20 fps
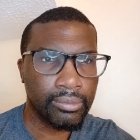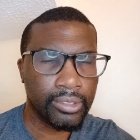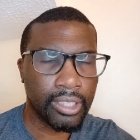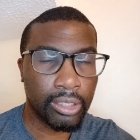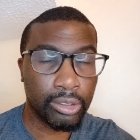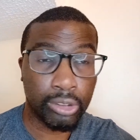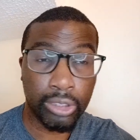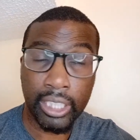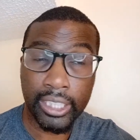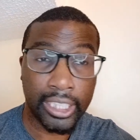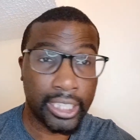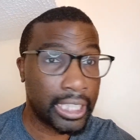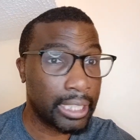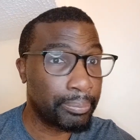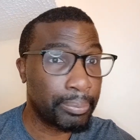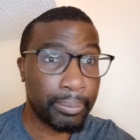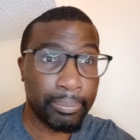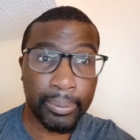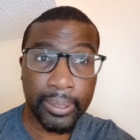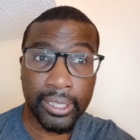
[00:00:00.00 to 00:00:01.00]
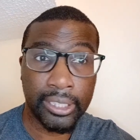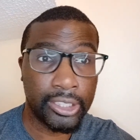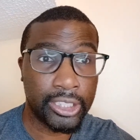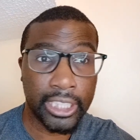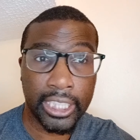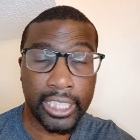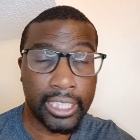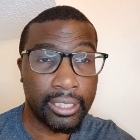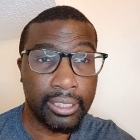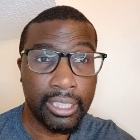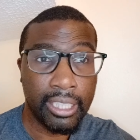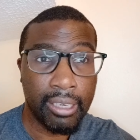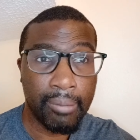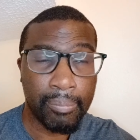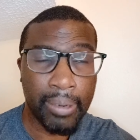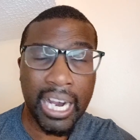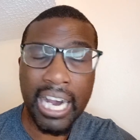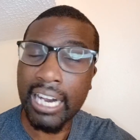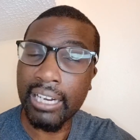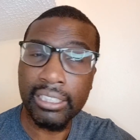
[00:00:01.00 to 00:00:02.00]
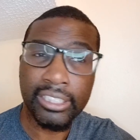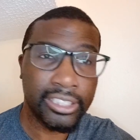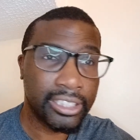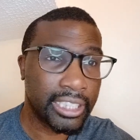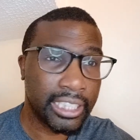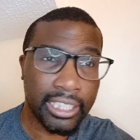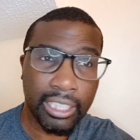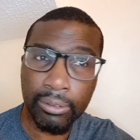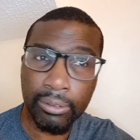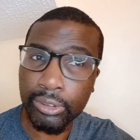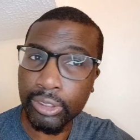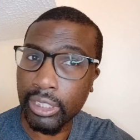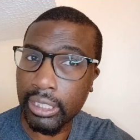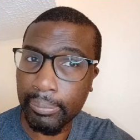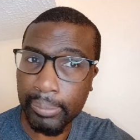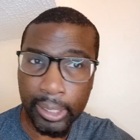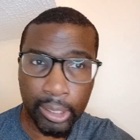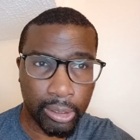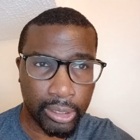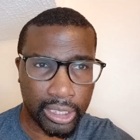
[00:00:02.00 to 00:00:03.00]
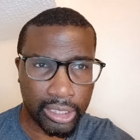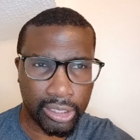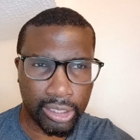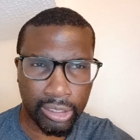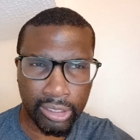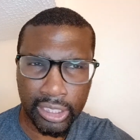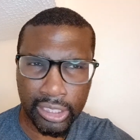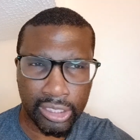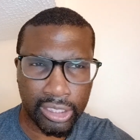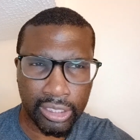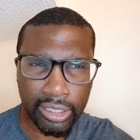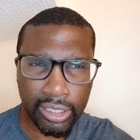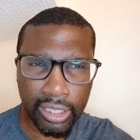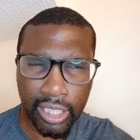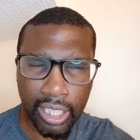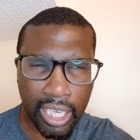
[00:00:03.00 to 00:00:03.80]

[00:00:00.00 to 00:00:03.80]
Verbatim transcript: I'm trying to keep it PG, but I said I was going to be honest on this.